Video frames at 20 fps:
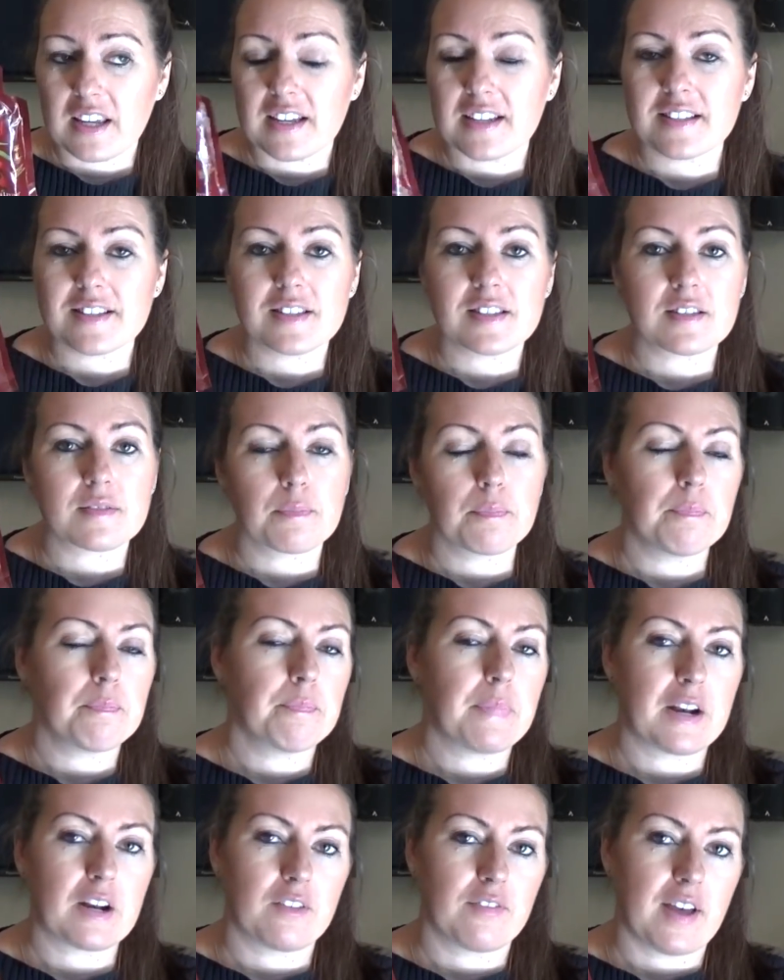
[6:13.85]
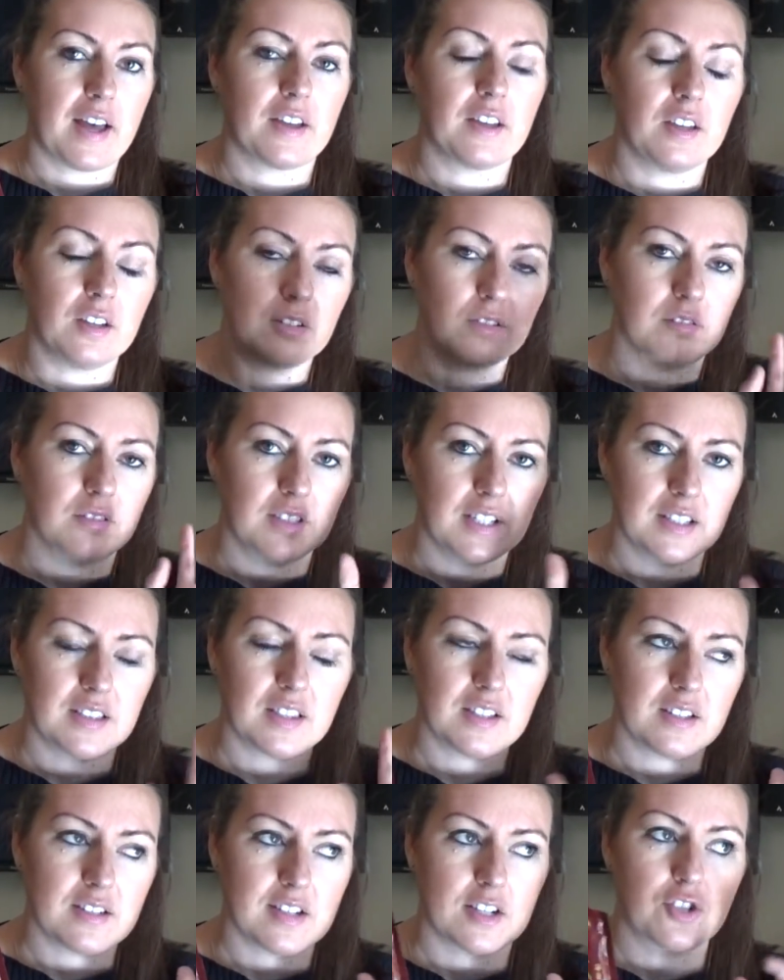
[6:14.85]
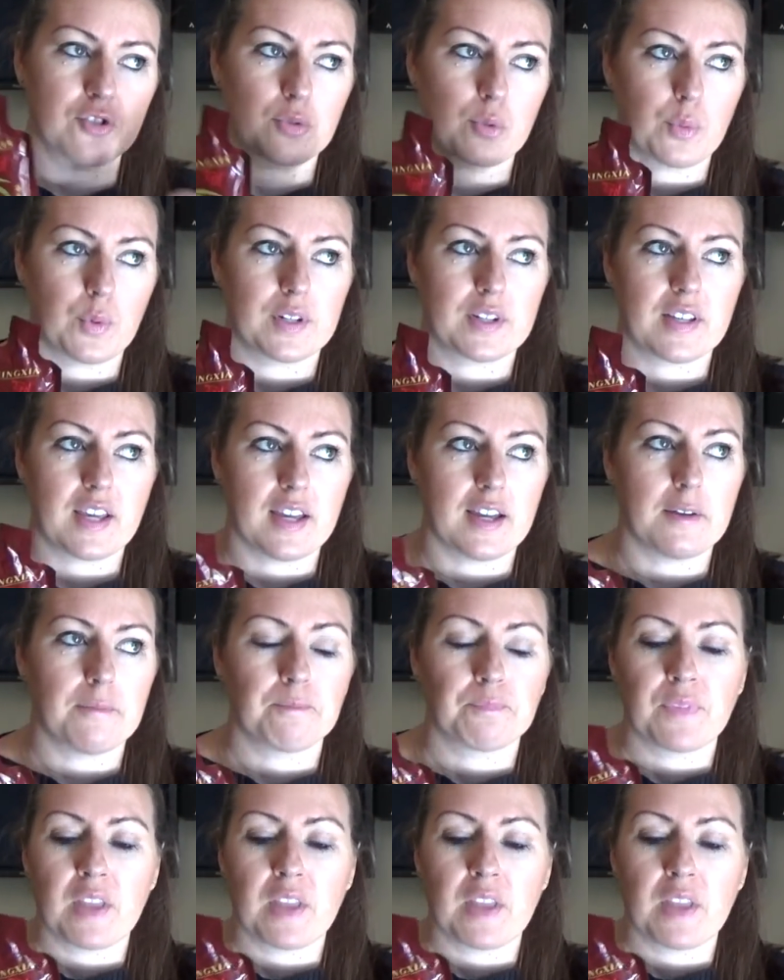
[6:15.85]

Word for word: It's better value. Get the essential reward kit.